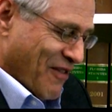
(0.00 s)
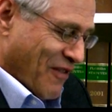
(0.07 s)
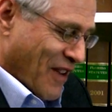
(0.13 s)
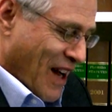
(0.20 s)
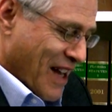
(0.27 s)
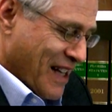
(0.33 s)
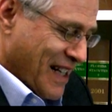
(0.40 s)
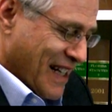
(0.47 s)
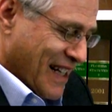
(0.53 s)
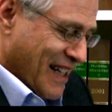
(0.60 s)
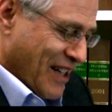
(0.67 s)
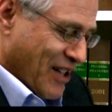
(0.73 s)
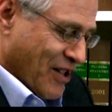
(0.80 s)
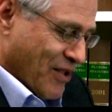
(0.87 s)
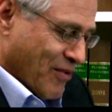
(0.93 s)
finding
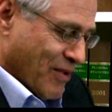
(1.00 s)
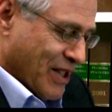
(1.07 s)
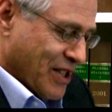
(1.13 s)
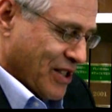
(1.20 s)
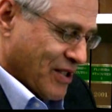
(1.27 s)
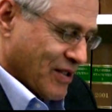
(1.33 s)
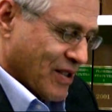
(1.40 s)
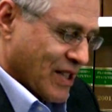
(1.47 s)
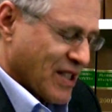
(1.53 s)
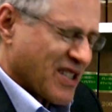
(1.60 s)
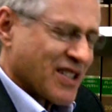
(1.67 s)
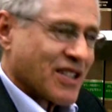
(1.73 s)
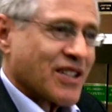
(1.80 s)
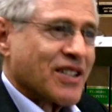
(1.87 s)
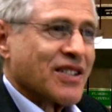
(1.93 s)
here, which
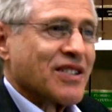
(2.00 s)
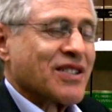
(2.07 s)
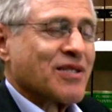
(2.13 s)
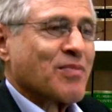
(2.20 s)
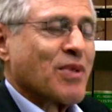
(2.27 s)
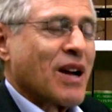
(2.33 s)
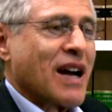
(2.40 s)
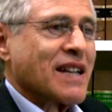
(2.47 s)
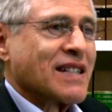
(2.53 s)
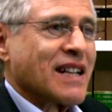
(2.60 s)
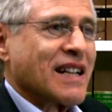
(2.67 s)
isn't going to surprise